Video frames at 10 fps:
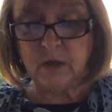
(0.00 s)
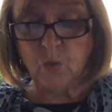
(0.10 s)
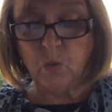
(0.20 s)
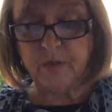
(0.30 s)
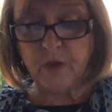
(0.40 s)

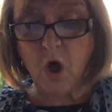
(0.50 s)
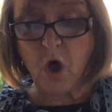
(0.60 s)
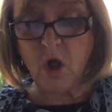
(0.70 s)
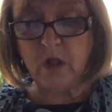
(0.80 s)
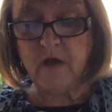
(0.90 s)
with
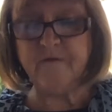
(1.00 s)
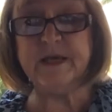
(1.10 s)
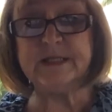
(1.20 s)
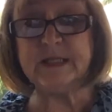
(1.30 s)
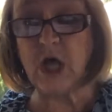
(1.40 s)
all of
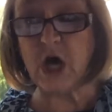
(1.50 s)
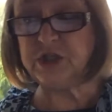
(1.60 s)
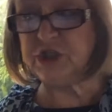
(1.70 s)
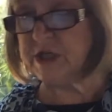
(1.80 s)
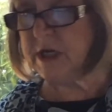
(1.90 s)
his
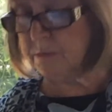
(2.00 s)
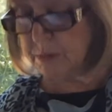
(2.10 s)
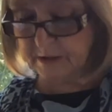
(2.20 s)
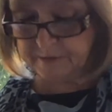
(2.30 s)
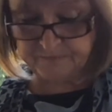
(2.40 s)
lost sheep.
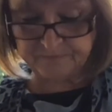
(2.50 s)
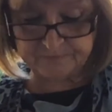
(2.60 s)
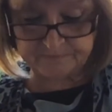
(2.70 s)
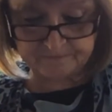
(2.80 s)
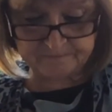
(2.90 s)

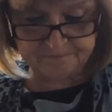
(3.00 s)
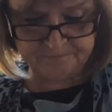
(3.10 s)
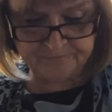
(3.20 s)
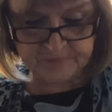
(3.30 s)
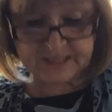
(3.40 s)
Hmm,
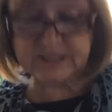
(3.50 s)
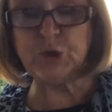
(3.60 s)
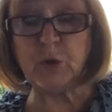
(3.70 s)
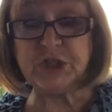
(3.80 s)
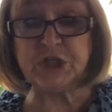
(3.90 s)
let's
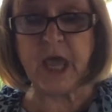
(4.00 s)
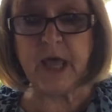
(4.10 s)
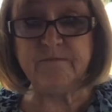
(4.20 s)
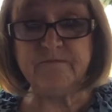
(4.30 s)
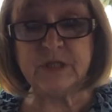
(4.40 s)
do our
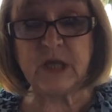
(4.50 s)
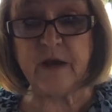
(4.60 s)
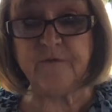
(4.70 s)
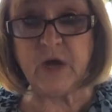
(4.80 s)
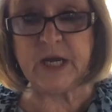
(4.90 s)
skit. It's
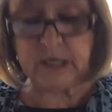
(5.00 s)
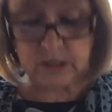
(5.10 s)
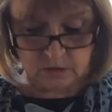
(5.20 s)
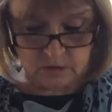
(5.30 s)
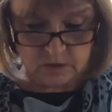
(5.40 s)
kind of funny.
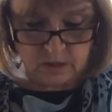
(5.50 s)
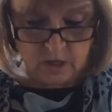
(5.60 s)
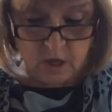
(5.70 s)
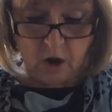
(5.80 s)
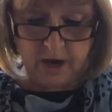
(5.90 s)

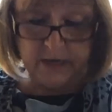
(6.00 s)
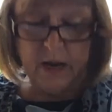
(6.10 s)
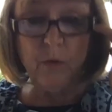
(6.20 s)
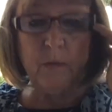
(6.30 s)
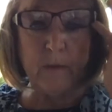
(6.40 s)
All right,
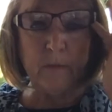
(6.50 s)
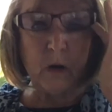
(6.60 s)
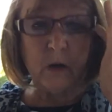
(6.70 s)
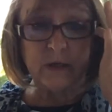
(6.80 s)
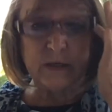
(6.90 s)
now
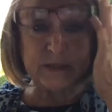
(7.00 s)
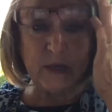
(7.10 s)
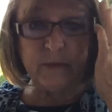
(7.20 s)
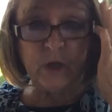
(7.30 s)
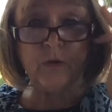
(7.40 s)
remember, because
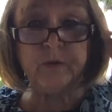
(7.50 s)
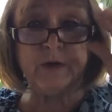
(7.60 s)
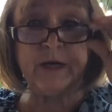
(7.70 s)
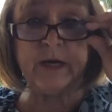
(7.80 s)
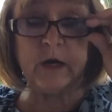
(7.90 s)
I'm the only
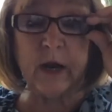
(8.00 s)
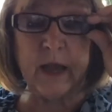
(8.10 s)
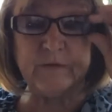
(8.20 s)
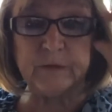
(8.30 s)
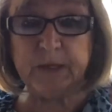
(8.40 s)
one here, I
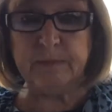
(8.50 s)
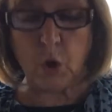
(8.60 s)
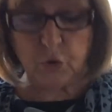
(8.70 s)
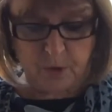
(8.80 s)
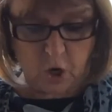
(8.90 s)
have to be
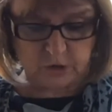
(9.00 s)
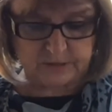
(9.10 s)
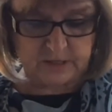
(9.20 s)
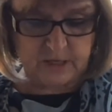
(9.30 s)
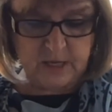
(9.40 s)
both
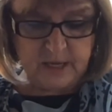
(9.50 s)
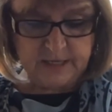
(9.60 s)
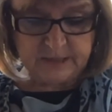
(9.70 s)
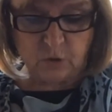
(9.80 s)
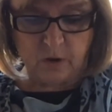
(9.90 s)
parts.
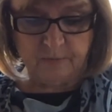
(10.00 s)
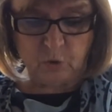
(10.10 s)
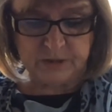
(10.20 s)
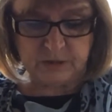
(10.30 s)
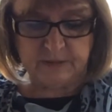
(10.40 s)
So I'm
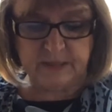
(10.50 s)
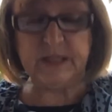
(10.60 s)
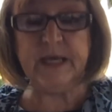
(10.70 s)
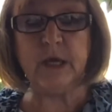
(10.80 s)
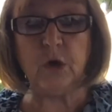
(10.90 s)
going to be
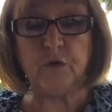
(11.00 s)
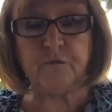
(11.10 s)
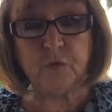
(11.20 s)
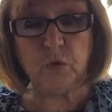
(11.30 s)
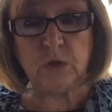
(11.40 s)
Leo, the
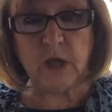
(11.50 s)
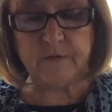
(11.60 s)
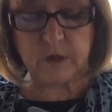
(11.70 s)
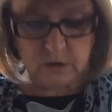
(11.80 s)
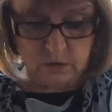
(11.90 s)
fruit
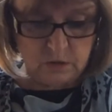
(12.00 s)
lover,